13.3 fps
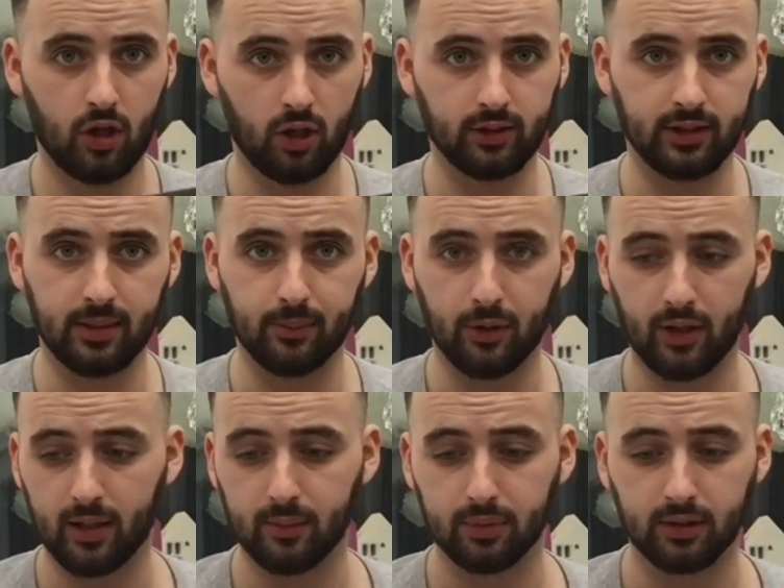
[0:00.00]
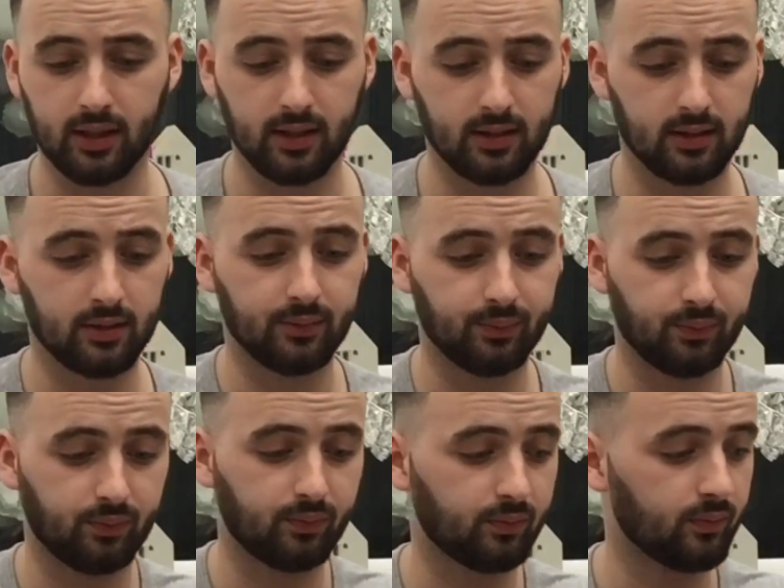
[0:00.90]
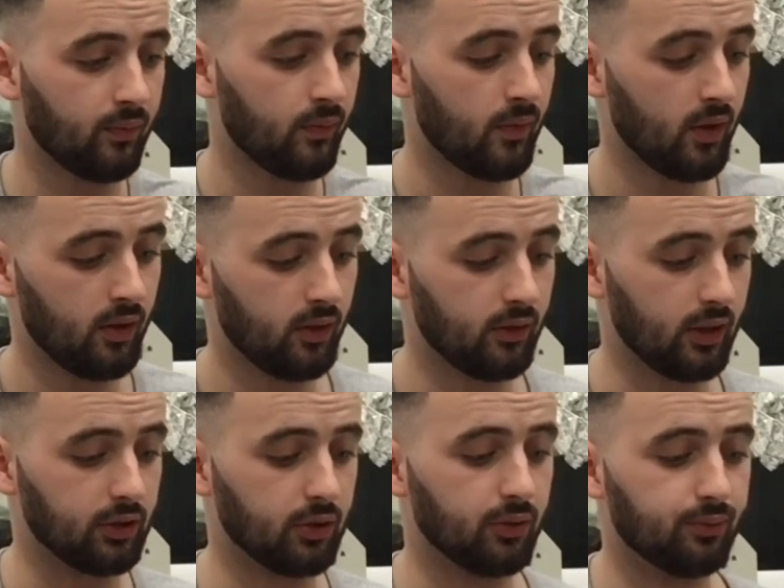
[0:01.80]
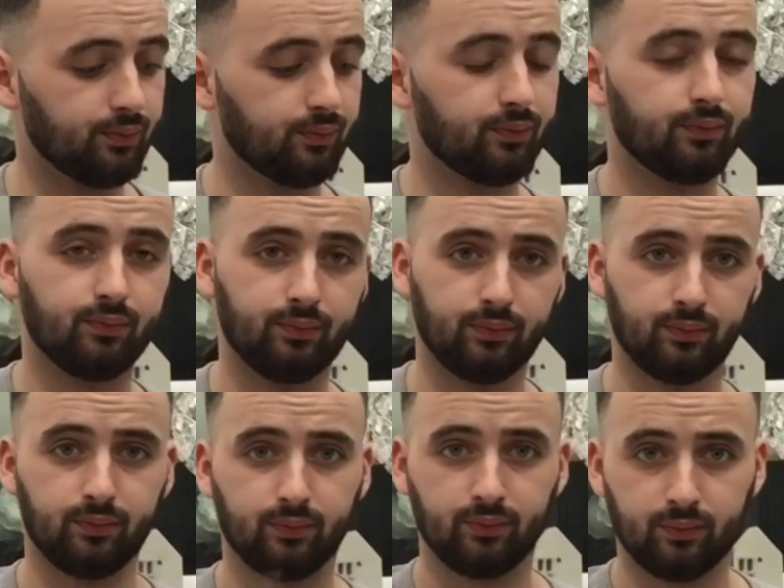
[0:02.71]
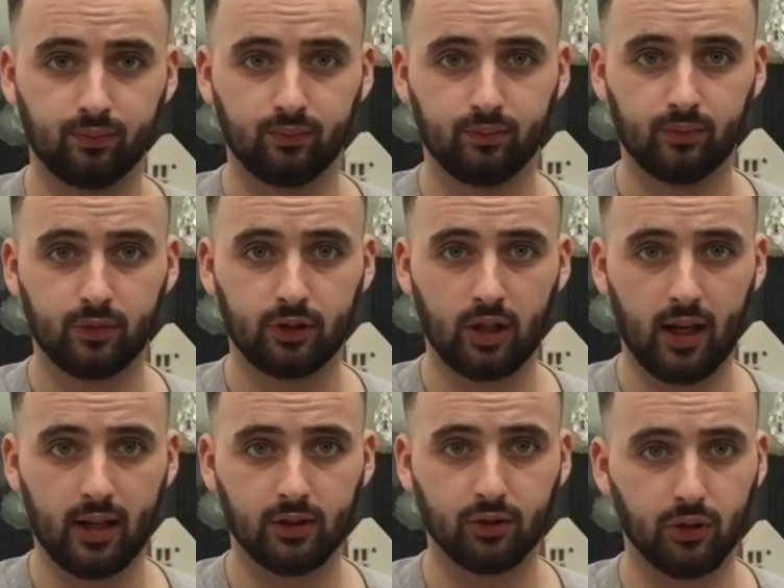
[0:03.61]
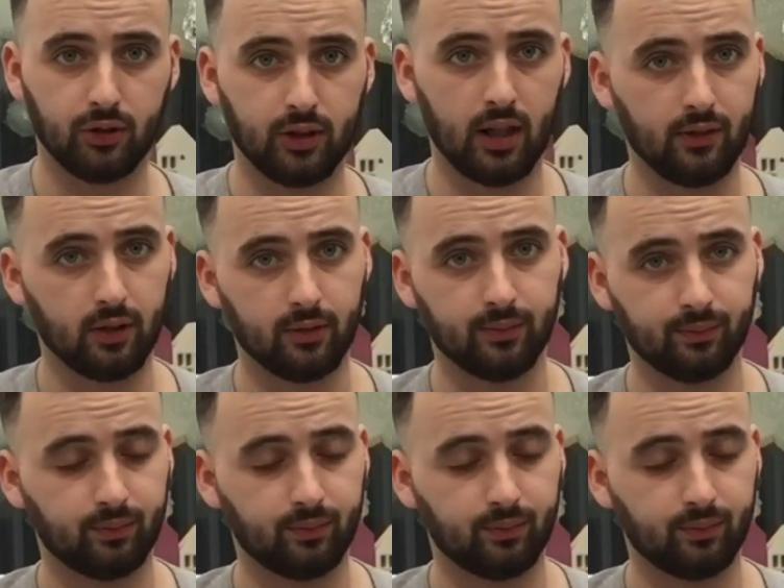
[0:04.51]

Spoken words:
cut it and put it in place. Right, so star head screwdriver,